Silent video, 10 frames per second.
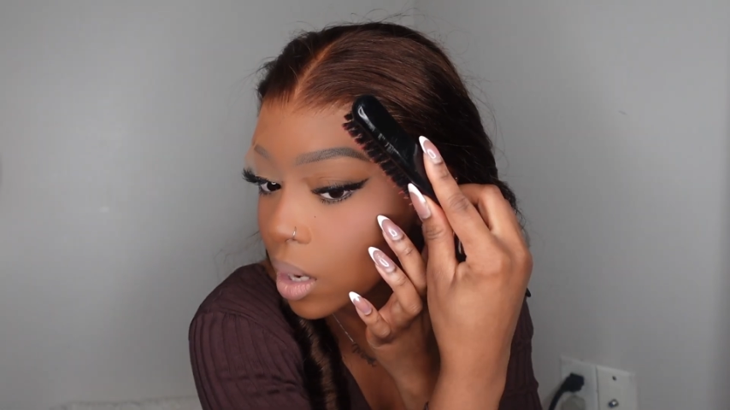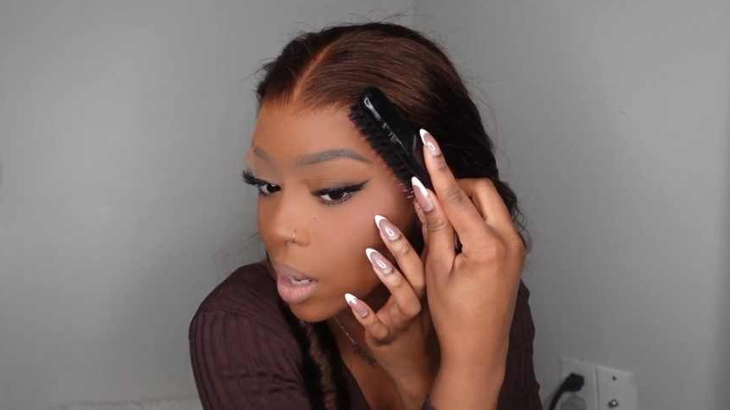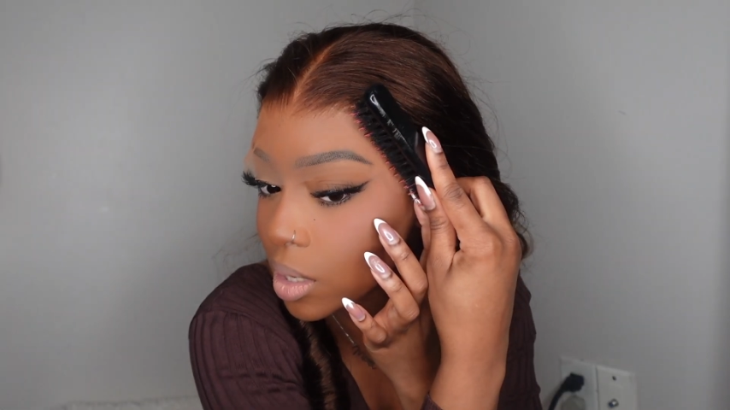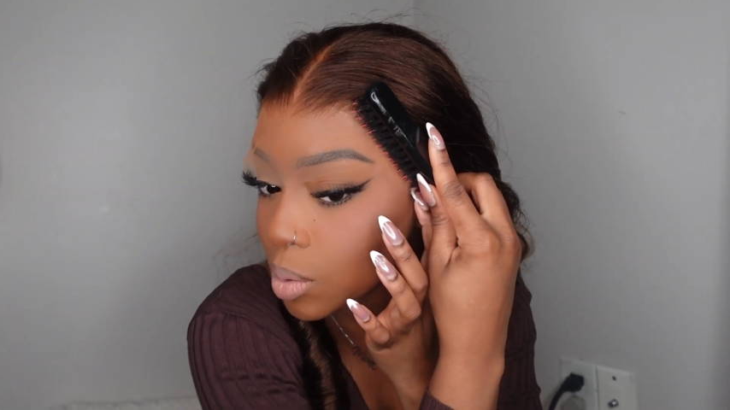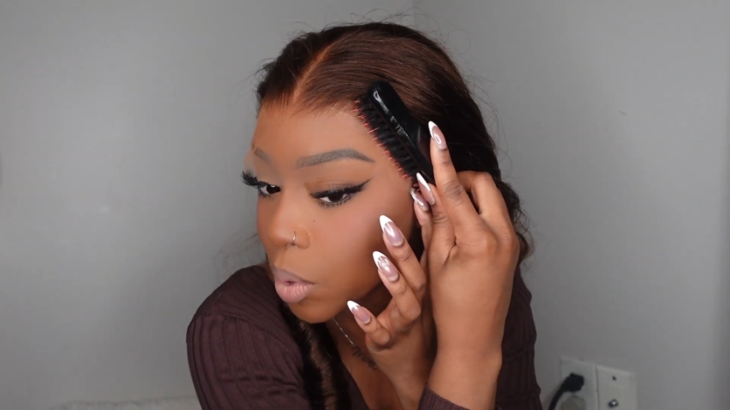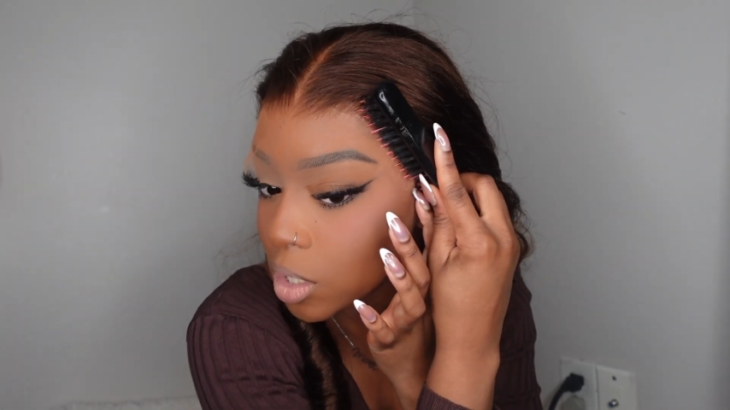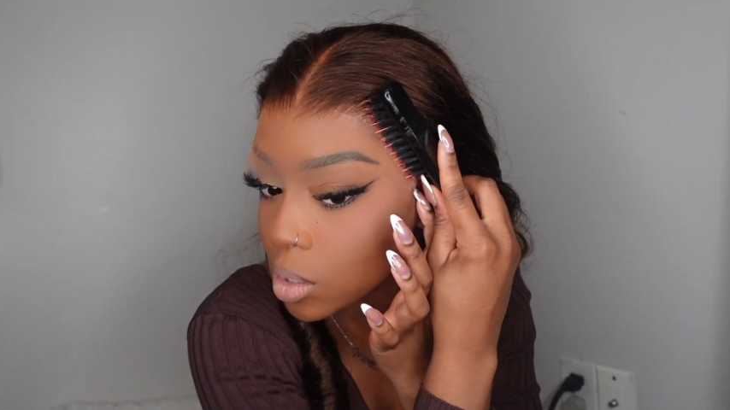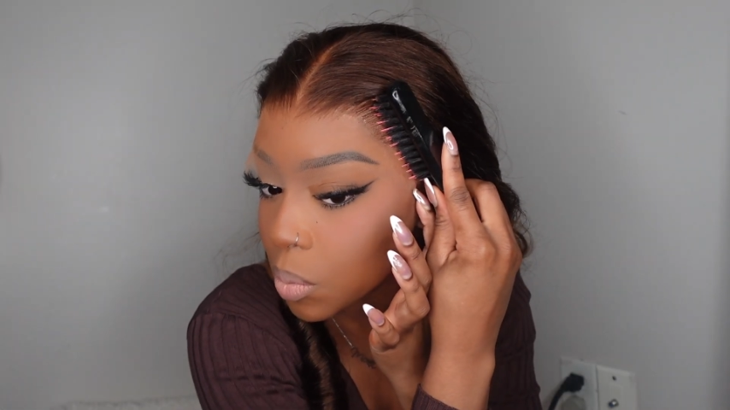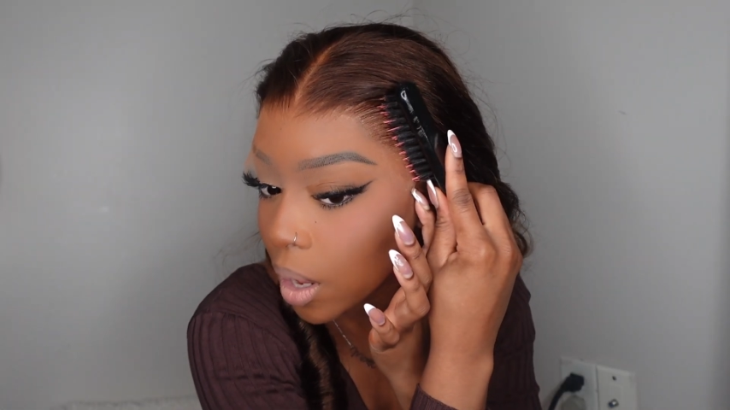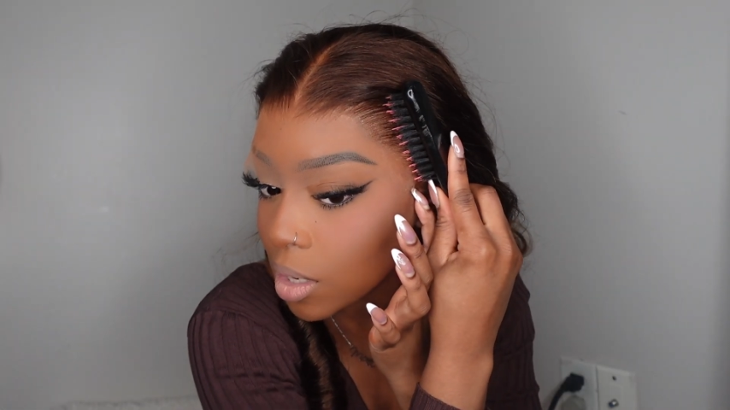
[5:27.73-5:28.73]
as much as
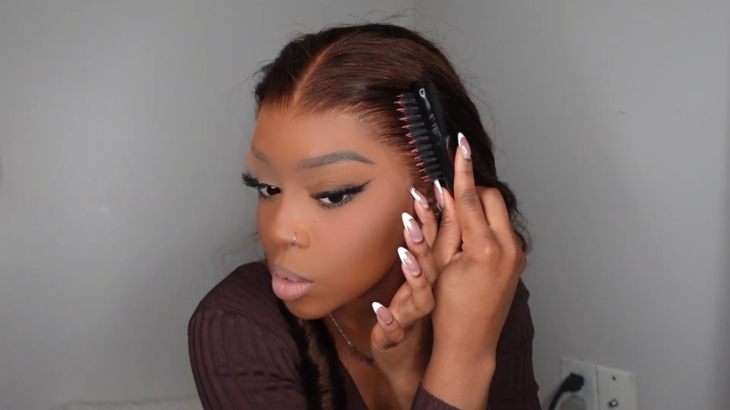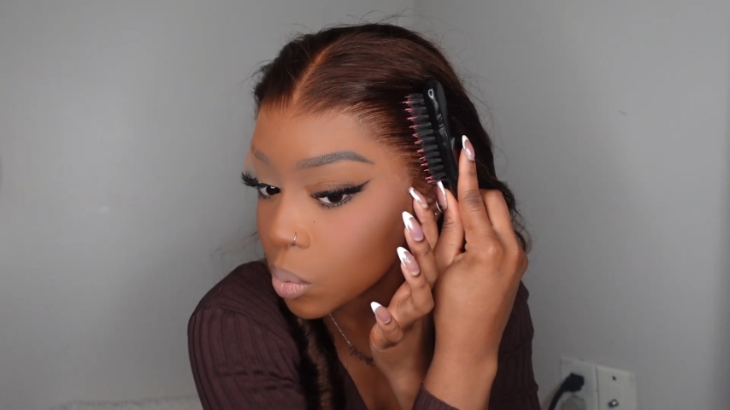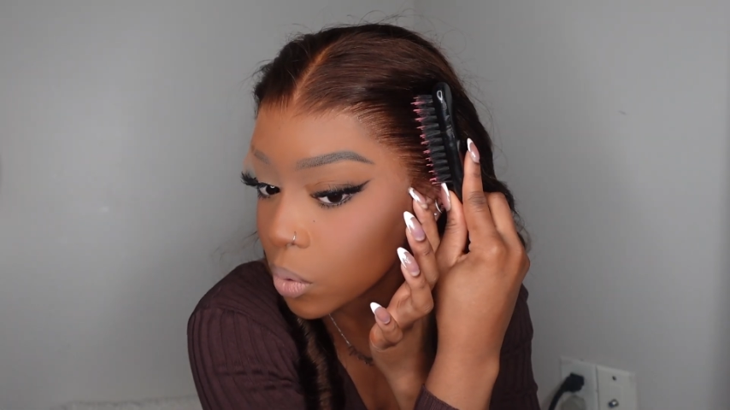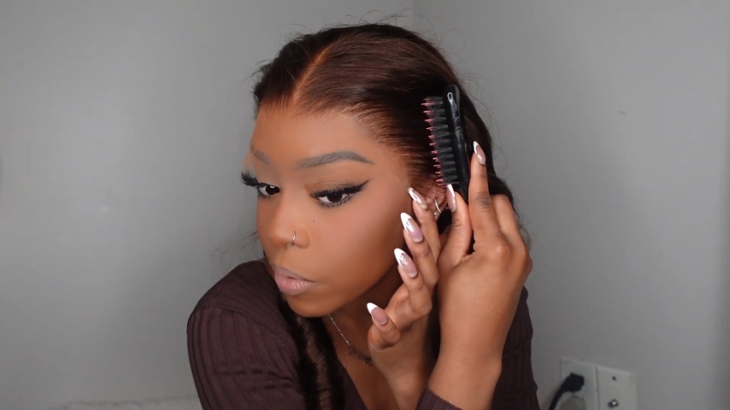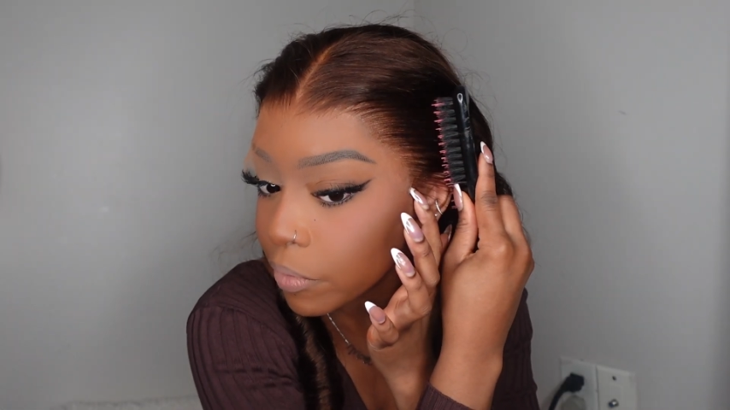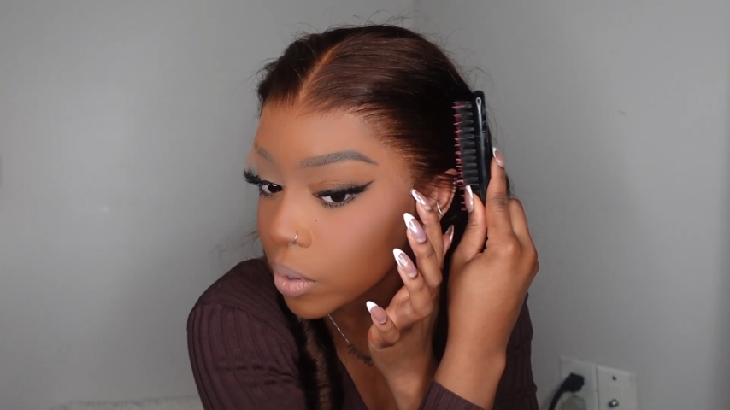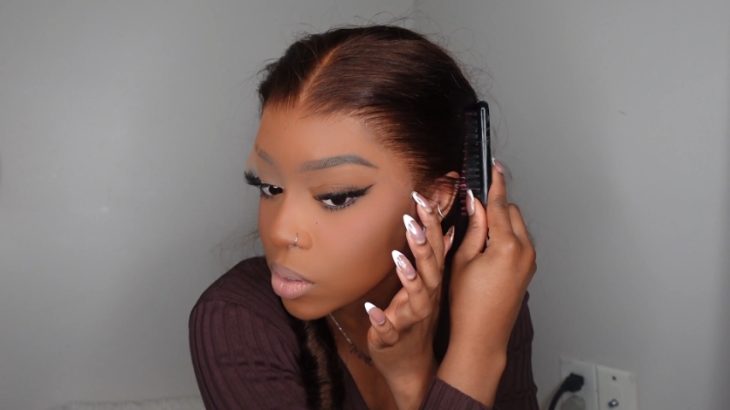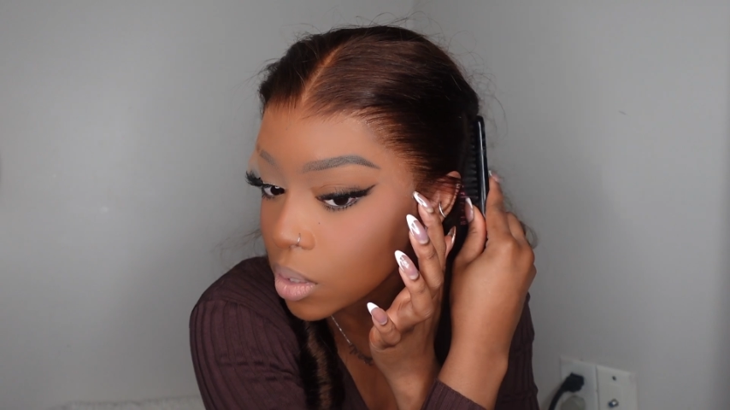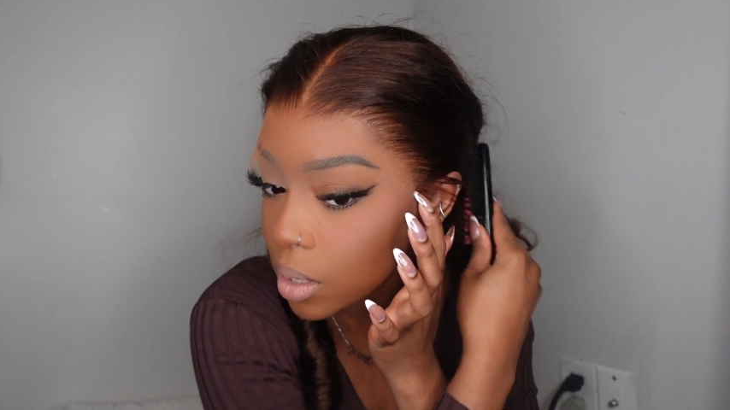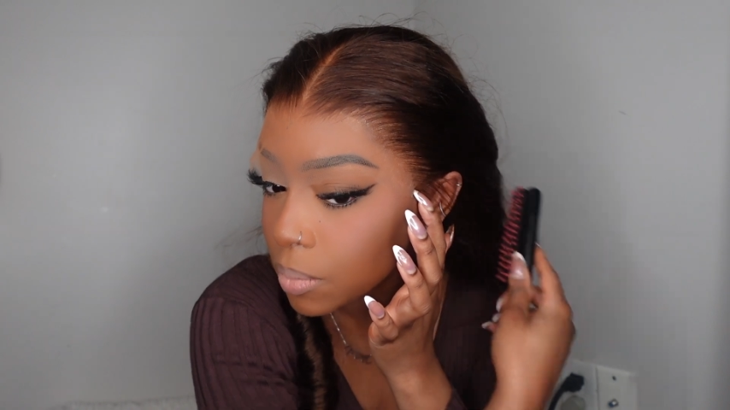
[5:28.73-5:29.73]
possible the
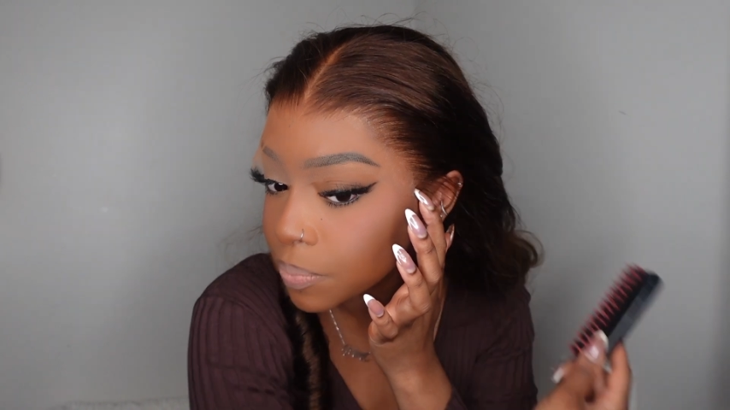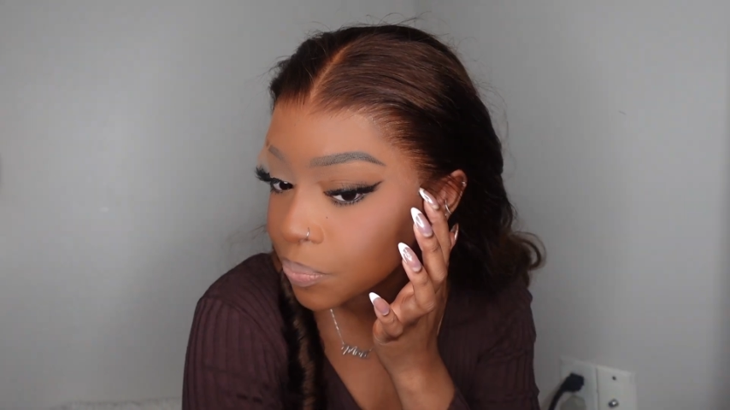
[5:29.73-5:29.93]
first time.